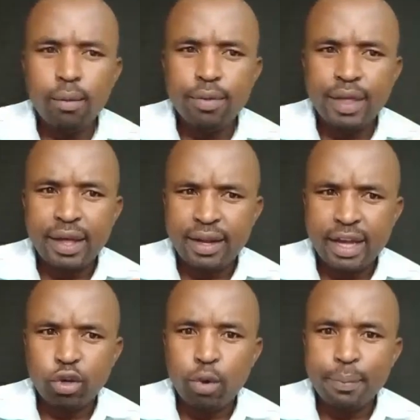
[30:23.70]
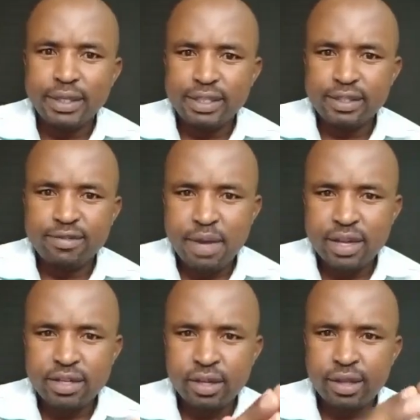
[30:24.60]
non-competitive
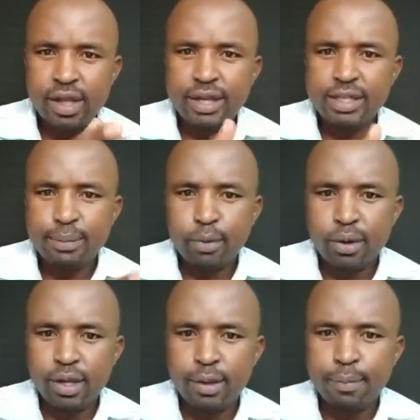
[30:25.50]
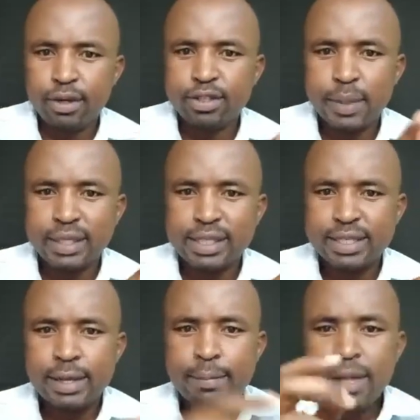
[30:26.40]
bids, or the item on the
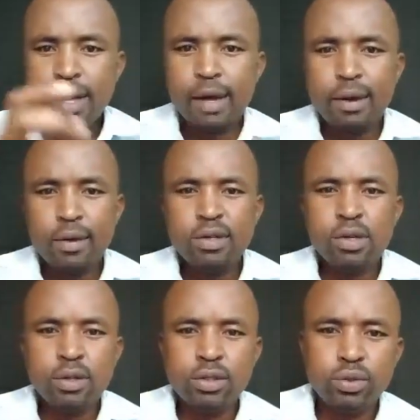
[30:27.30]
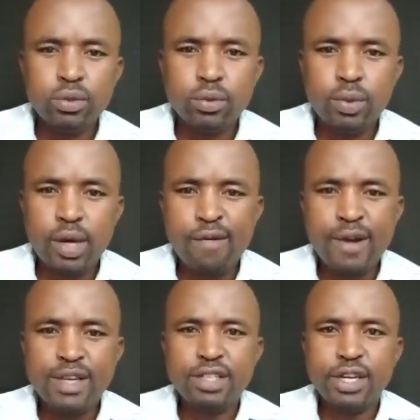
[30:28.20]
prospectus, I also want to
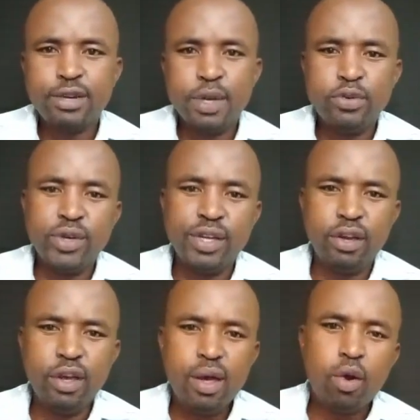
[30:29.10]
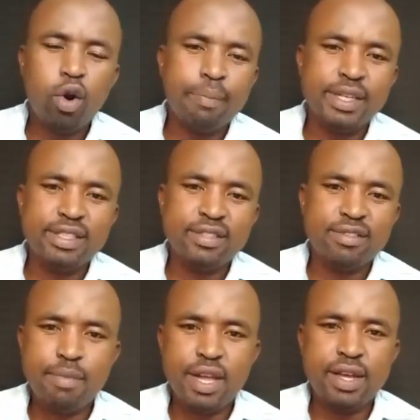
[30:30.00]
differentiate between
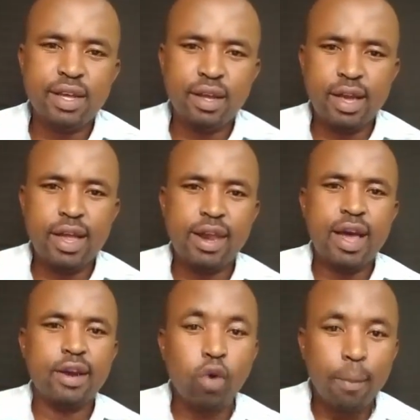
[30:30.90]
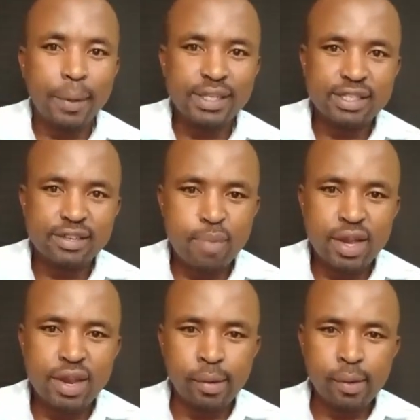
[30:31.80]
competitive bidding and non-competitive
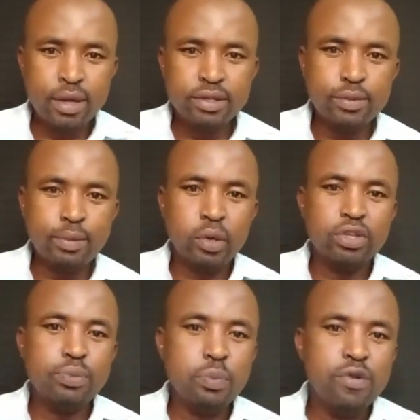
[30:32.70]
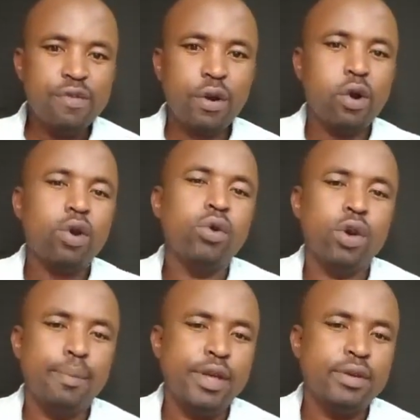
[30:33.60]
bidding, because moving on,
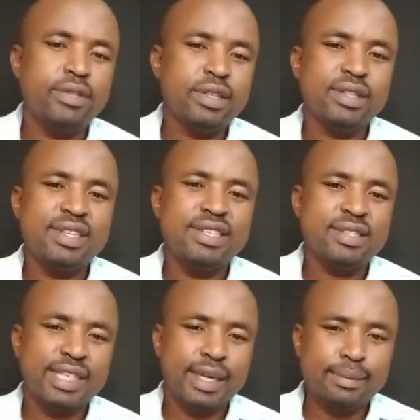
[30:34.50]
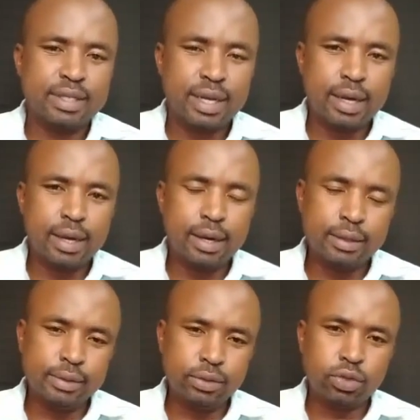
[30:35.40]
we'll be using these terms
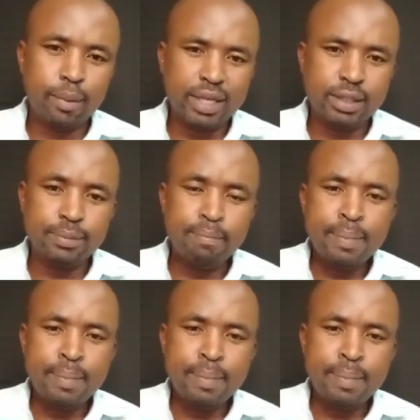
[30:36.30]
so much.